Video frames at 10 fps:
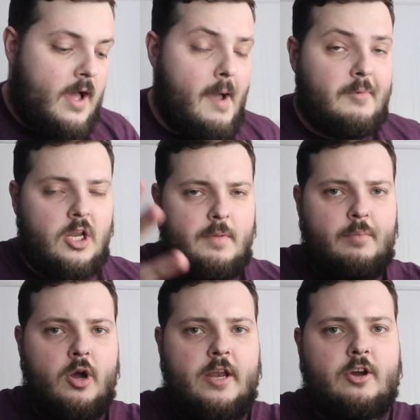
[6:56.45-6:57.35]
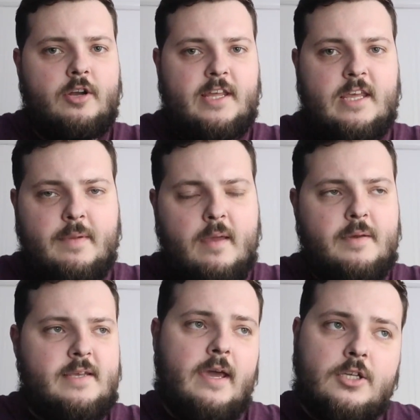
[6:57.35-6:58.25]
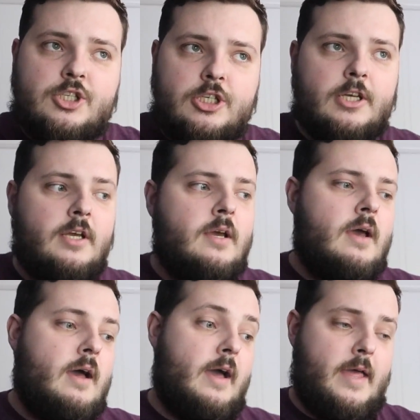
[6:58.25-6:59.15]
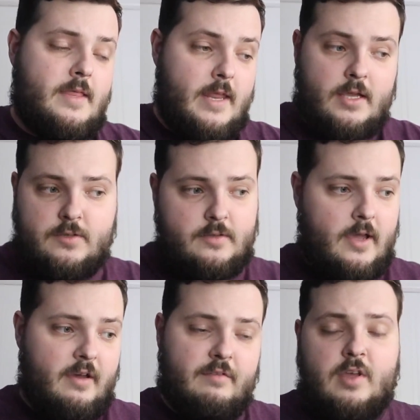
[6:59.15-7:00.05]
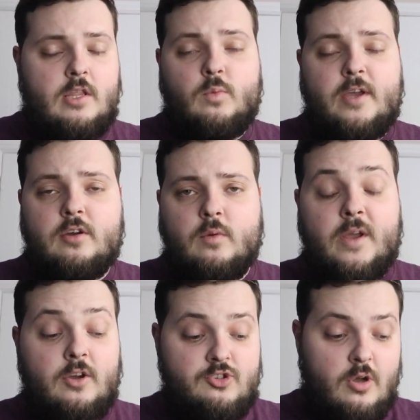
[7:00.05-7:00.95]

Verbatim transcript: I'm gonna be putting it on eBay potentially in the next, in a week or